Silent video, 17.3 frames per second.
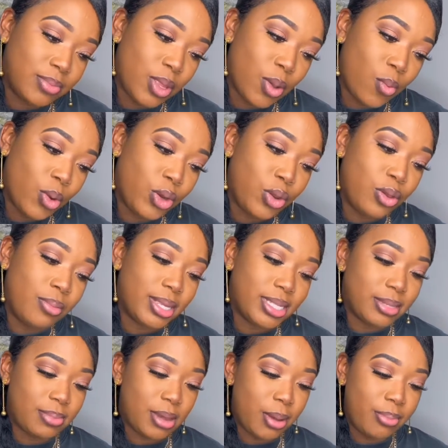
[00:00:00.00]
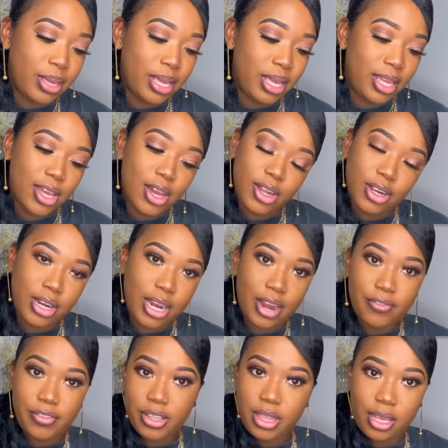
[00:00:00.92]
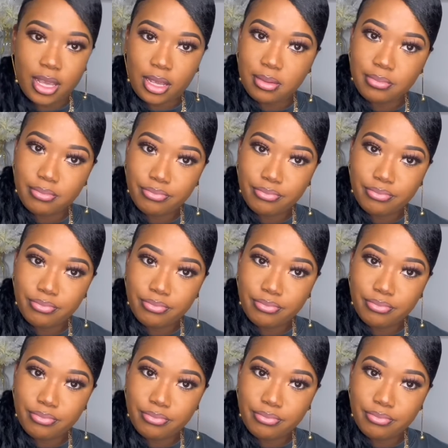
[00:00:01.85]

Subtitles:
What do you miss about being younger? Everything.